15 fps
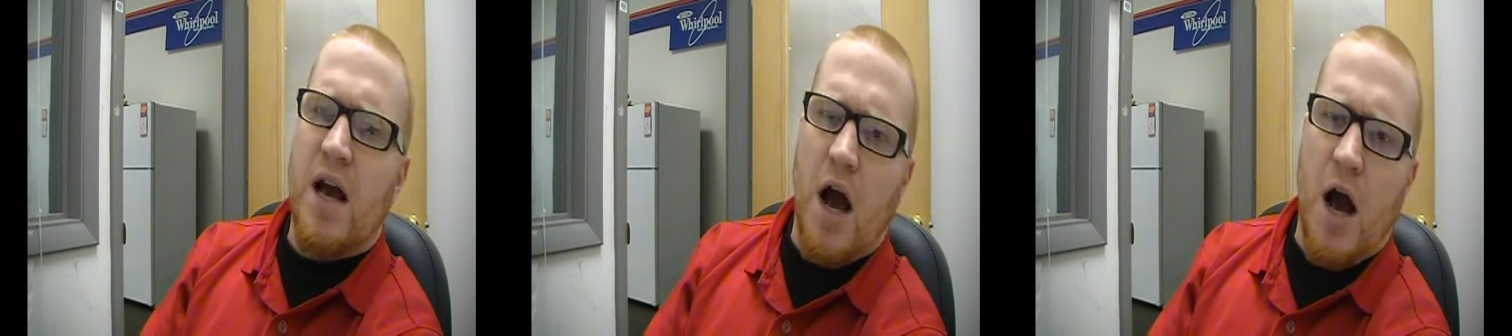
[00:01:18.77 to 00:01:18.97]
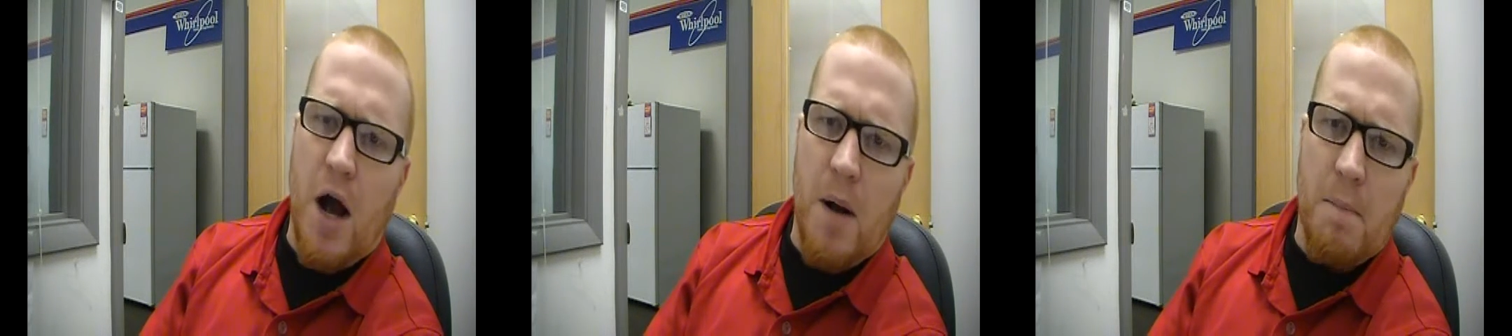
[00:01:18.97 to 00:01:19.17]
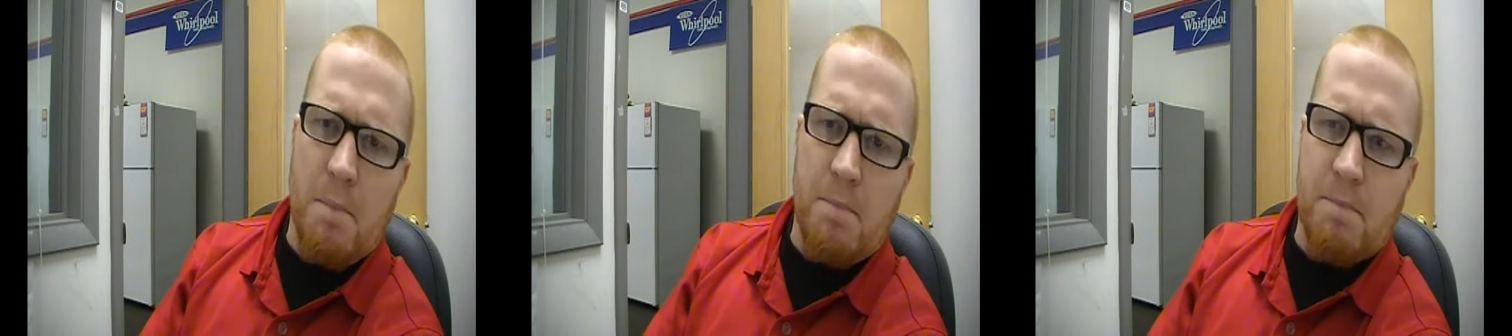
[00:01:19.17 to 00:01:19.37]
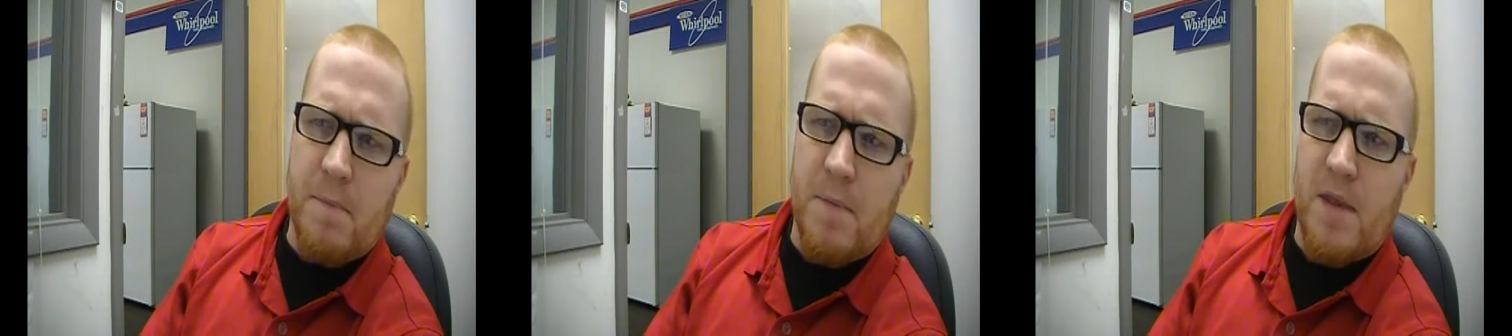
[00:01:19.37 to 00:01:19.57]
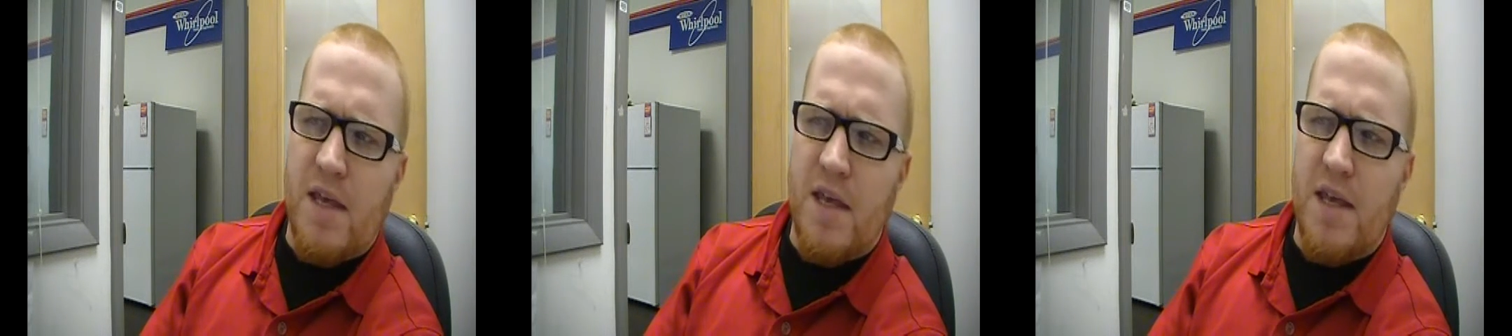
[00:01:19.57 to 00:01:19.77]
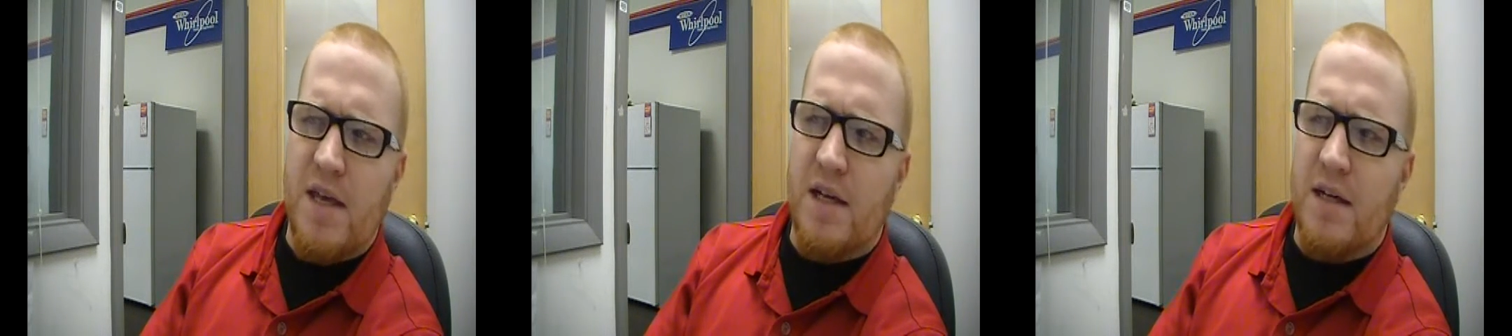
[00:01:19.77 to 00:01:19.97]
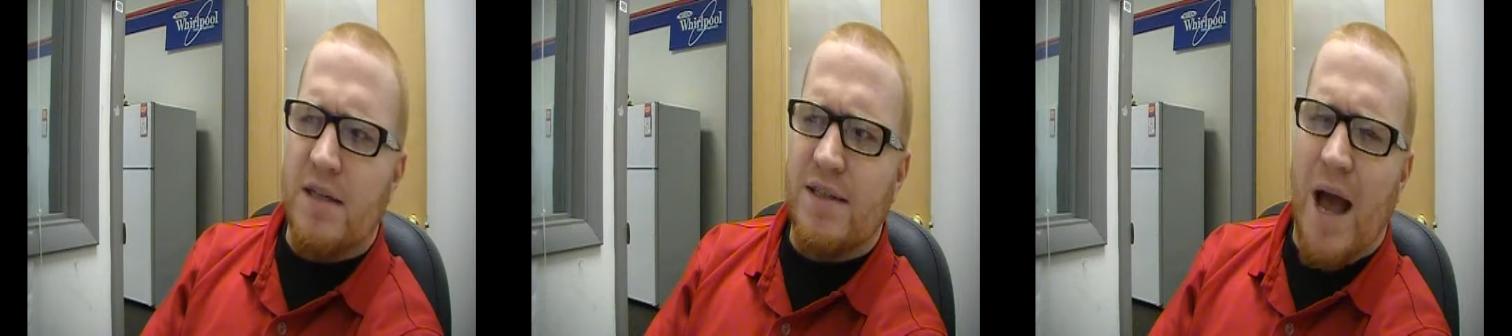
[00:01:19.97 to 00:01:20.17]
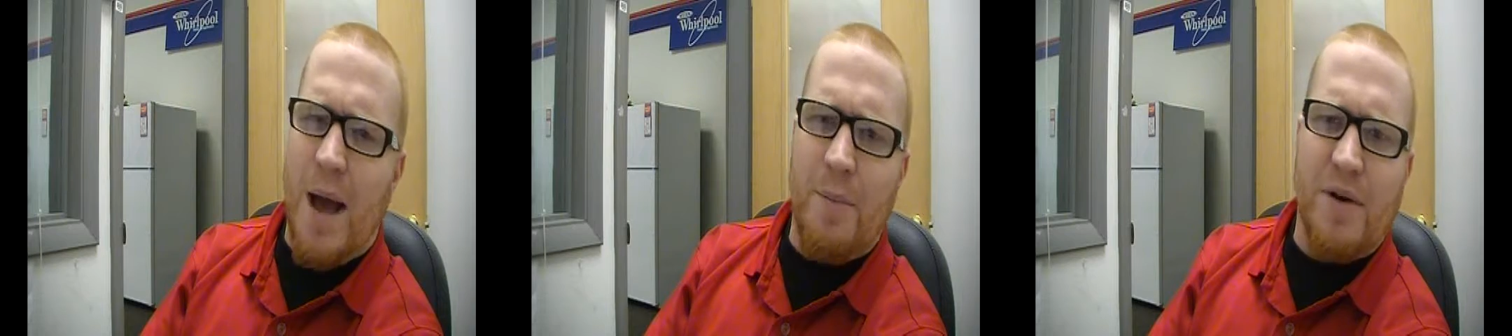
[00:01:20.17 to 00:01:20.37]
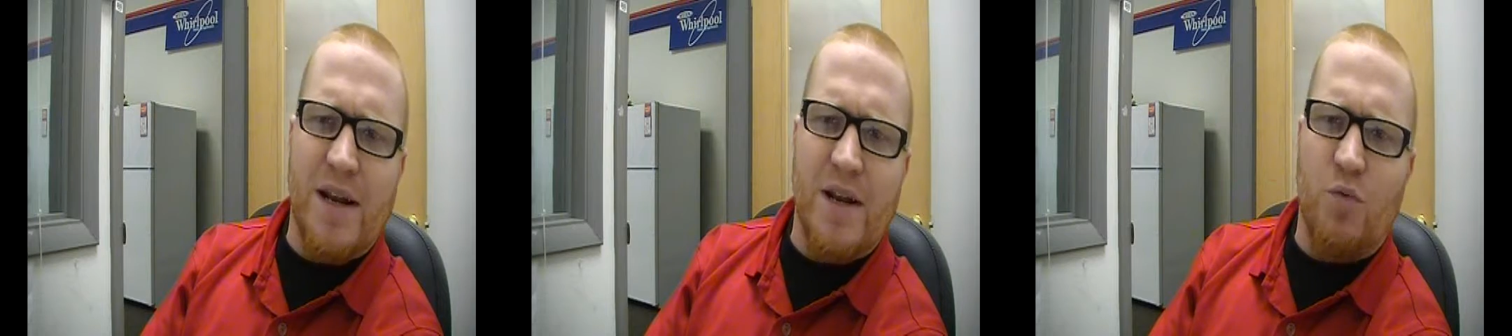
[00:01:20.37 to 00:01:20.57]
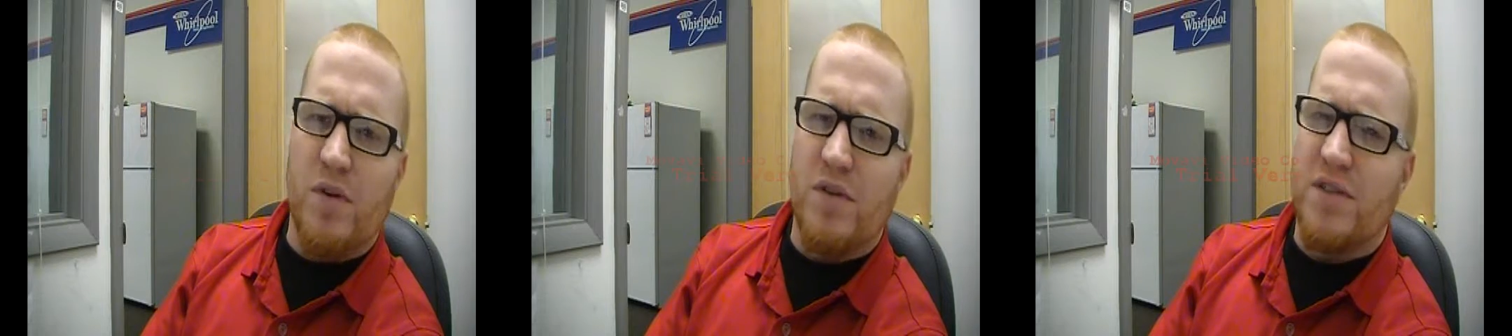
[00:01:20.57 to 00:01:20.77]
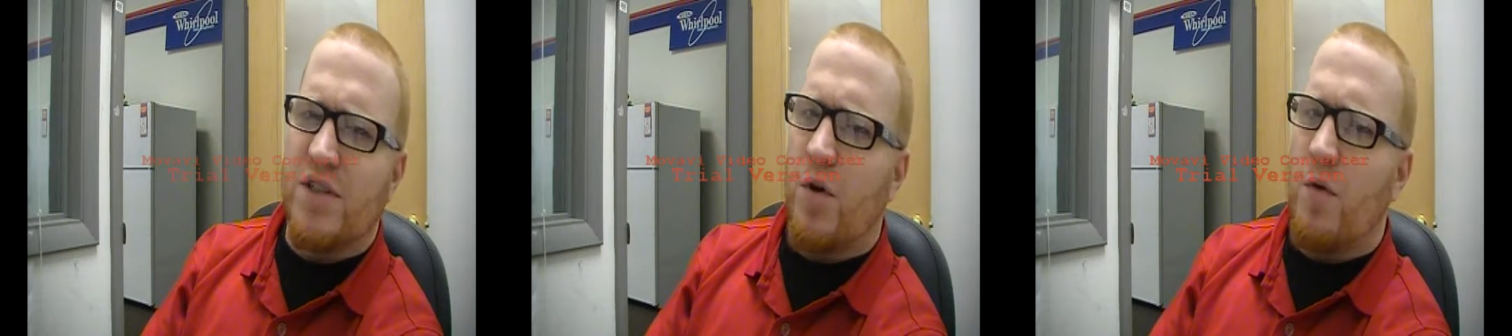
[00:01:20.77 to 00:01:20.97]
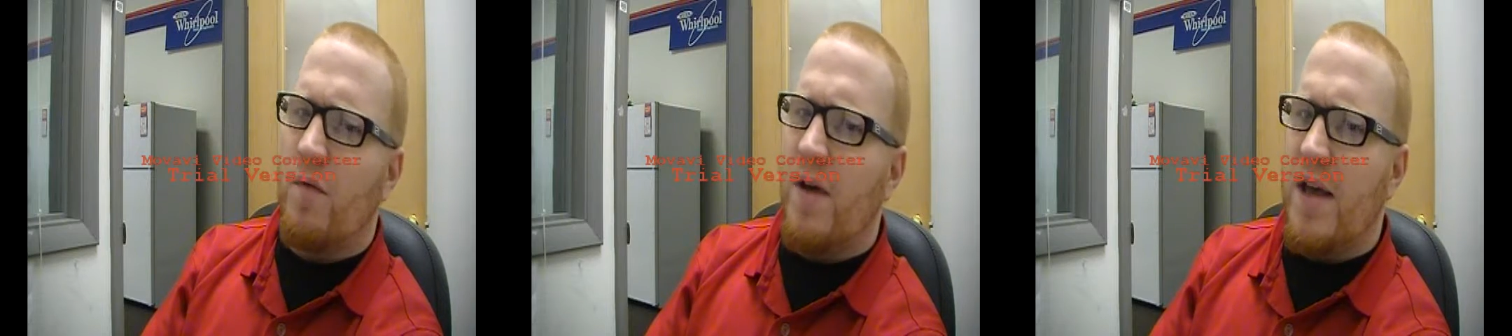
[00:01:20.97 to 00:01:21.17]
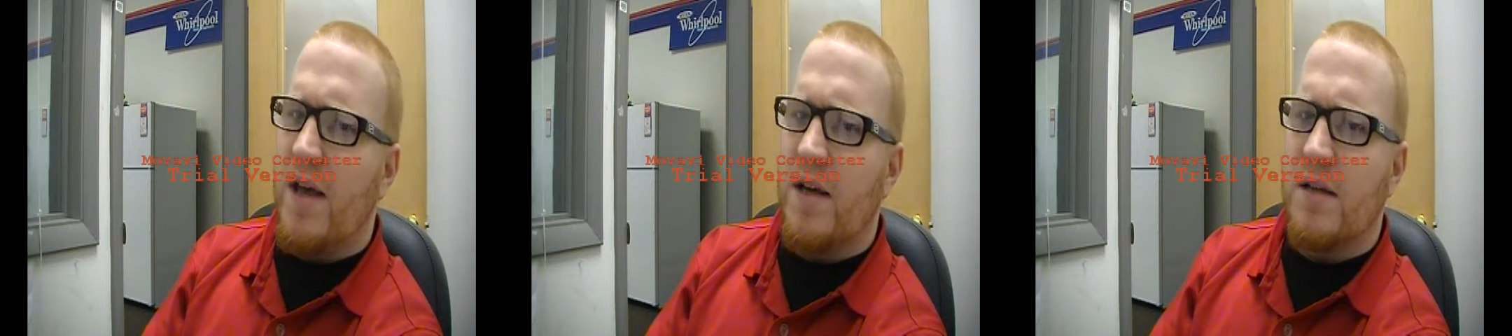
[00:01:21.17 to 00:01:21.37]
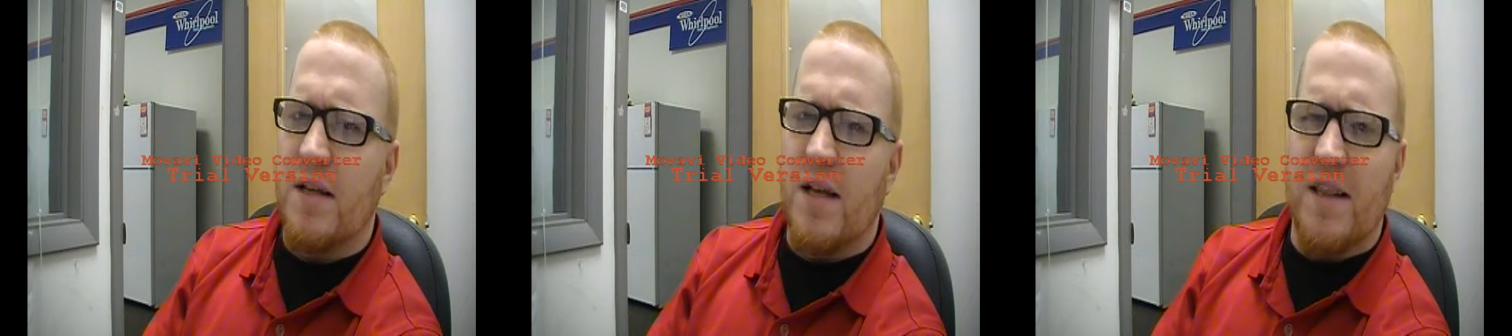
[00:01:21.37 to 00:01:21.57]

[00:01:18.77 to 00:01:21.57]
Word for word: Um, he uh, dominated Wilson Gouveia